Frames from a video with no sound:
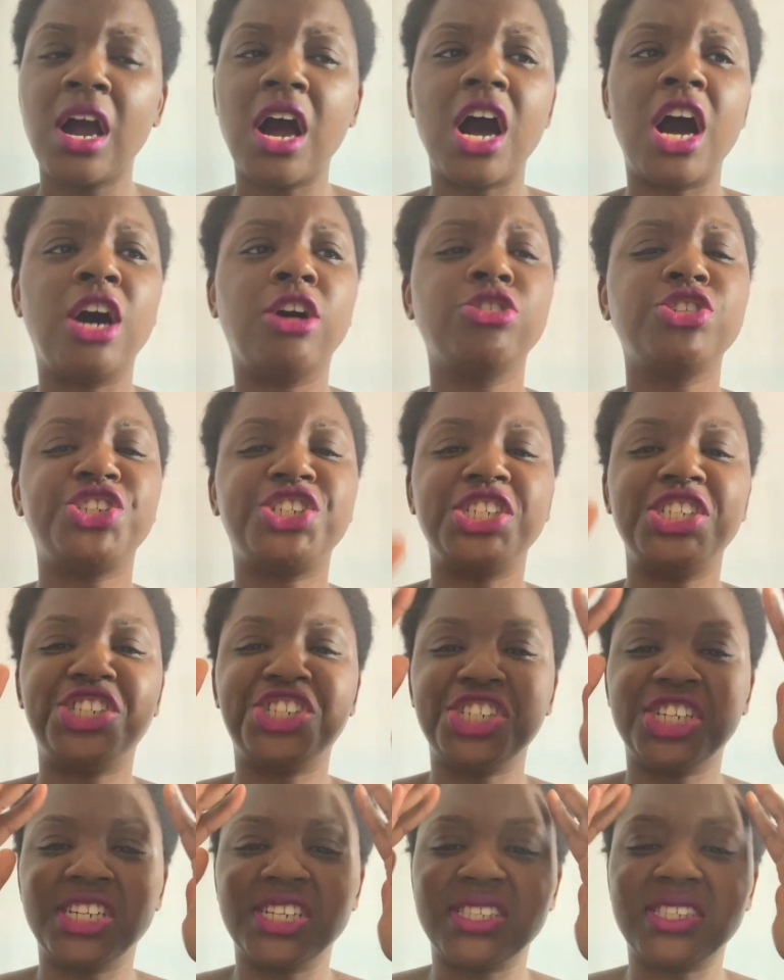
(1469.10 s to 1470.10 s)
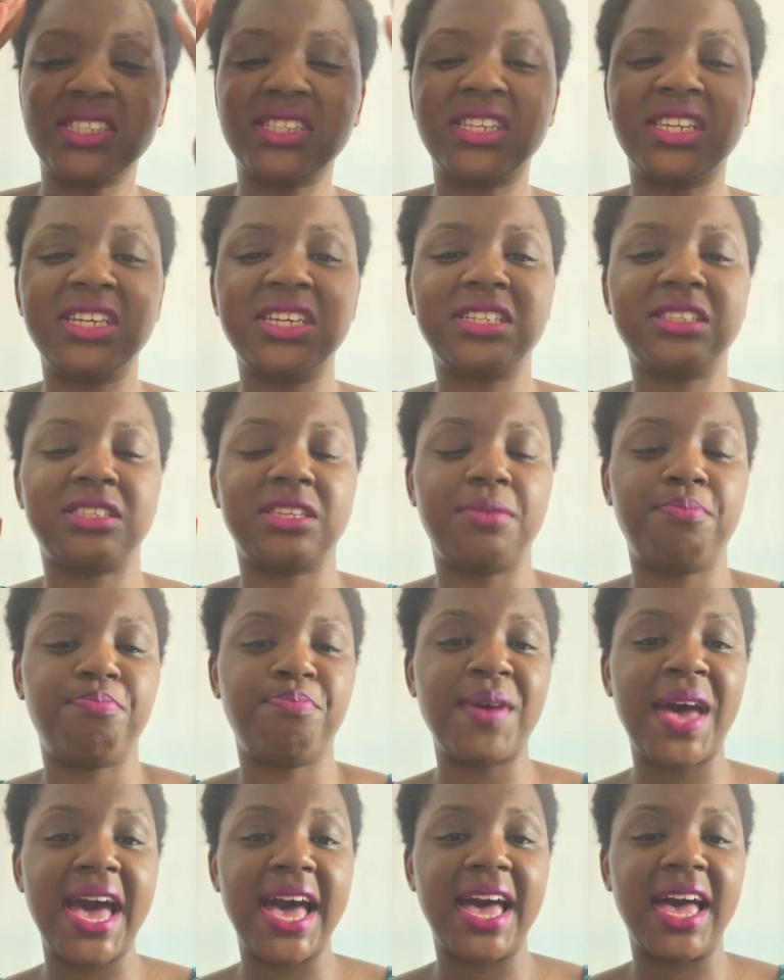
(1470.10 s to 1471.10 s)
Oh, she should have sleeked
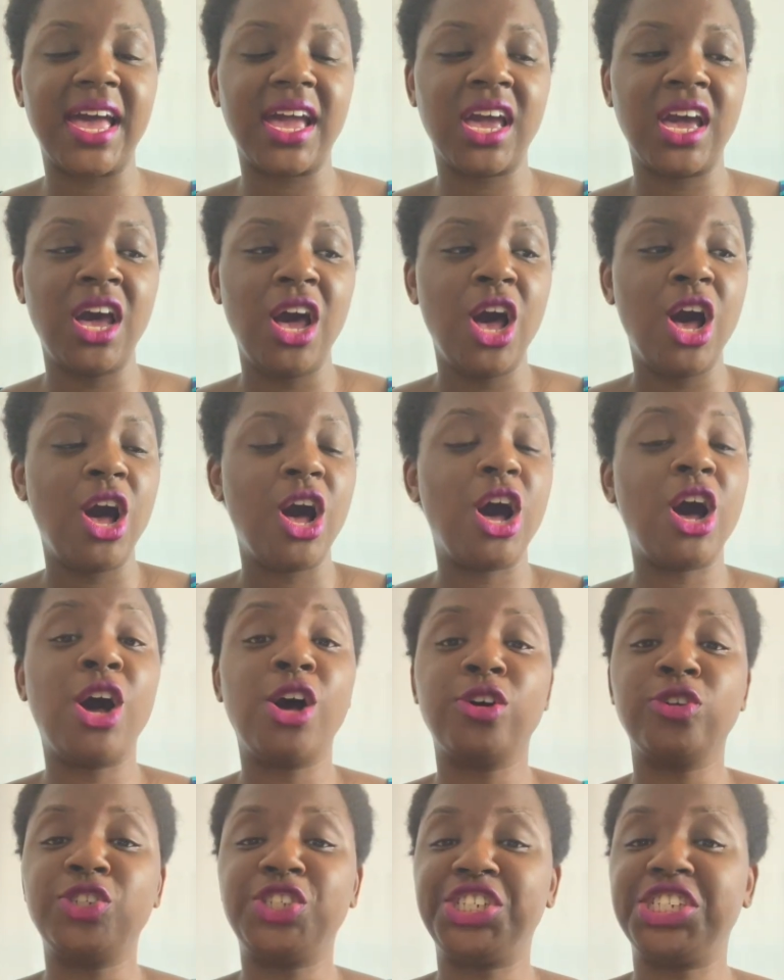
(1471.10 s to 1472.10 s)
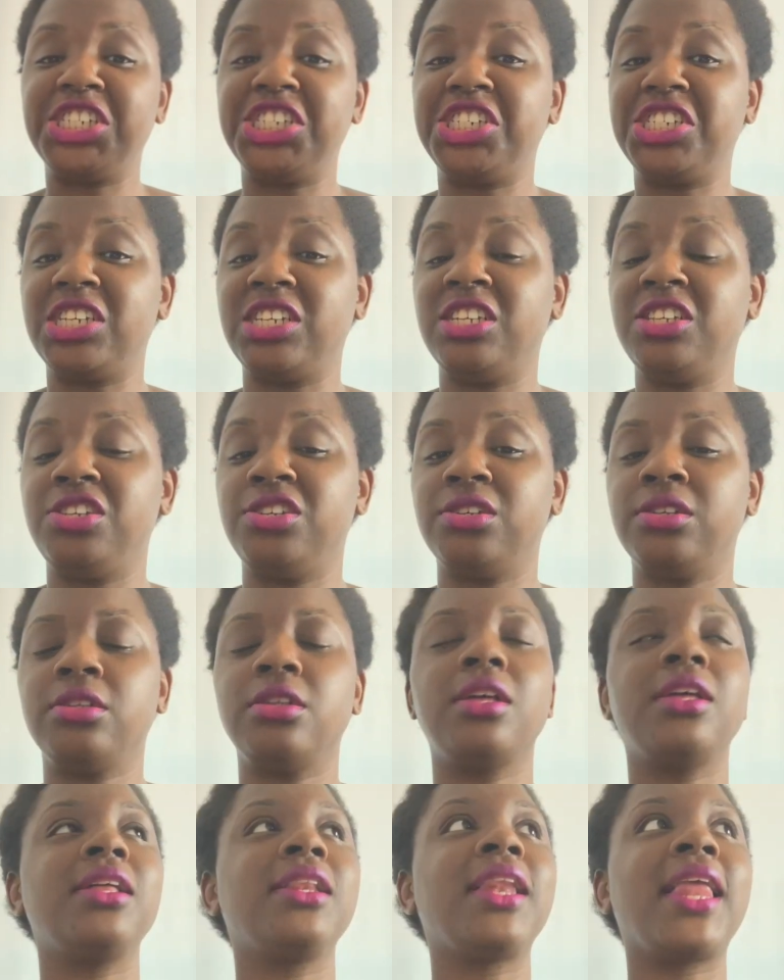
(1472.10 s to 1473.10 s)
it back. Oh, she should have,
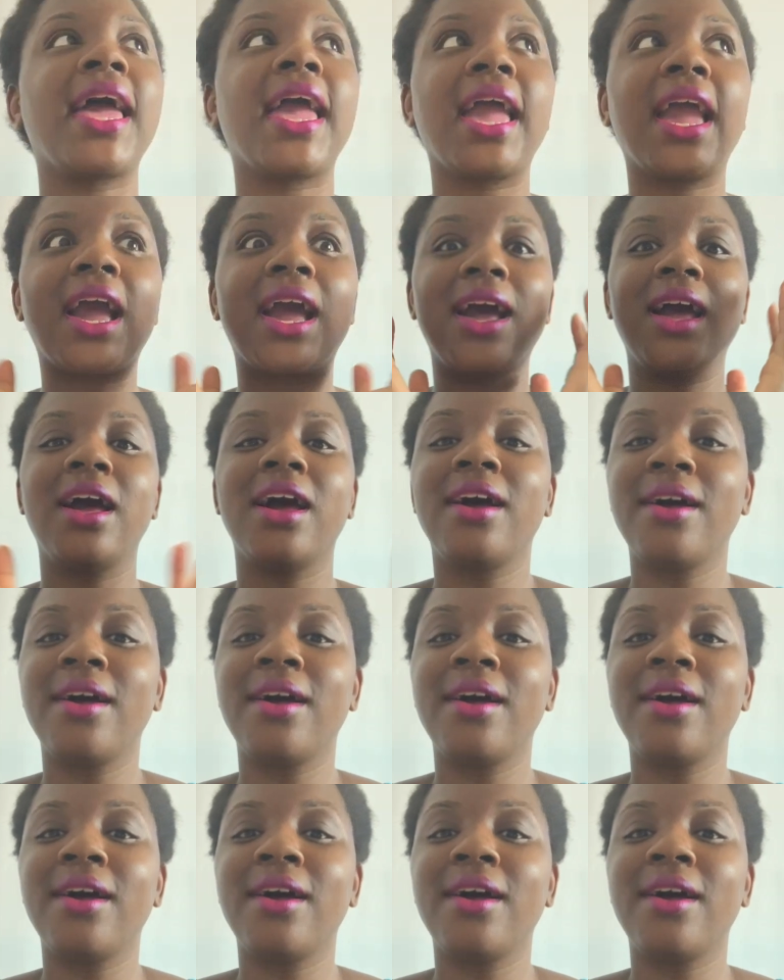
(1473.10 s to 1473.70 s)
like,